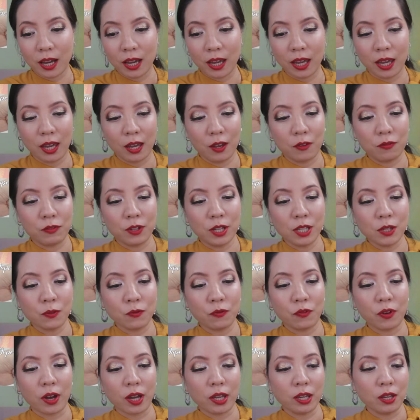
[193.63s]
I have this
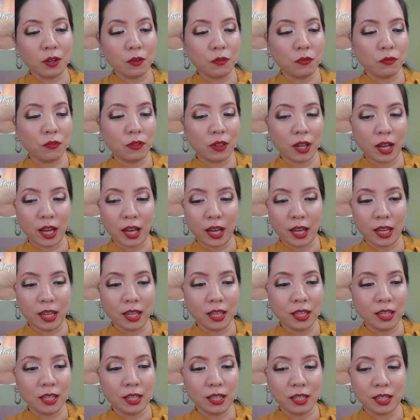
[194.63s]

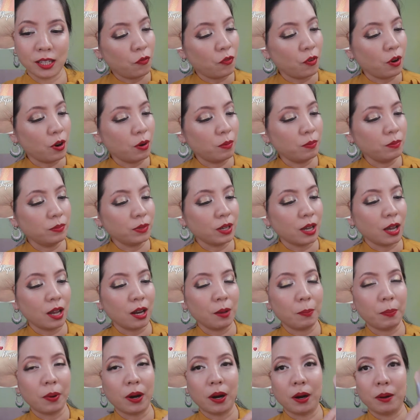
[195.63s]
Firefly from
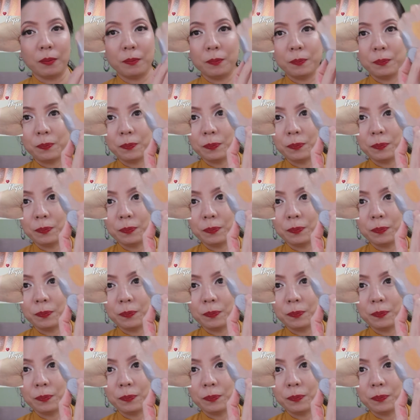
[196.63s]
Colourpop.